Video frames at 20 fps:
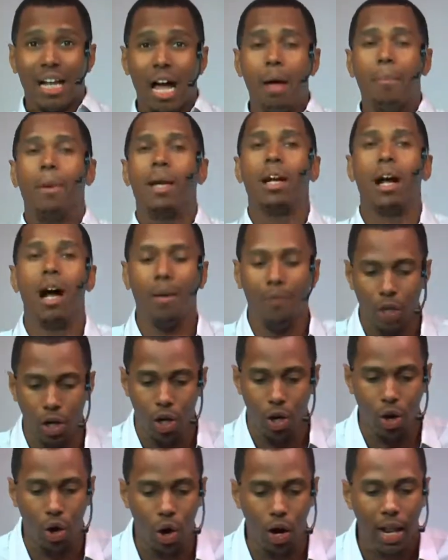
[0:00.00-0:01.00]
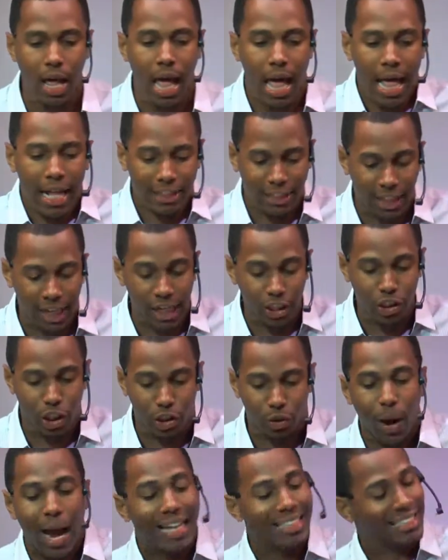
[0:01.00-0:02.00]
coming of the Lord
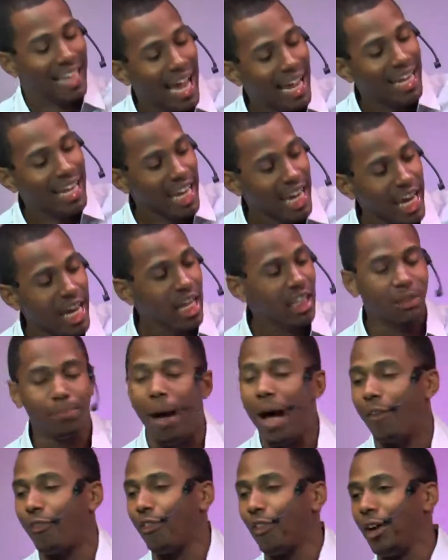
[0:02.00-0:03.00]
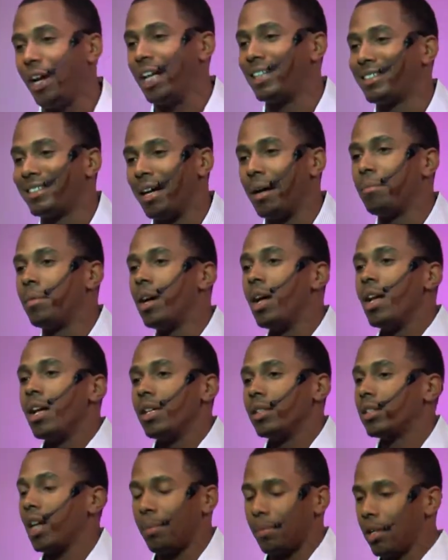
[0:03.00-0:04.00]
Jesus Christ. That is, my friend, some,
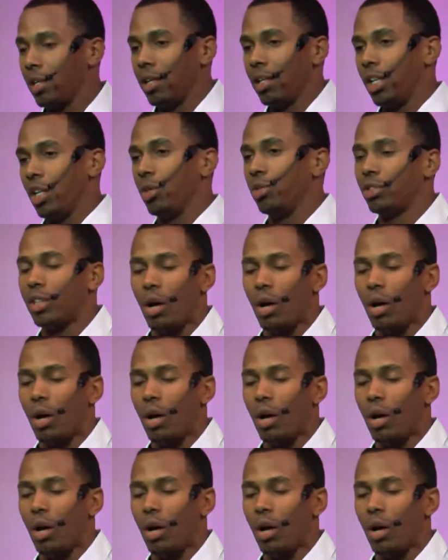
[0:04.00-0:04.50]
some good news.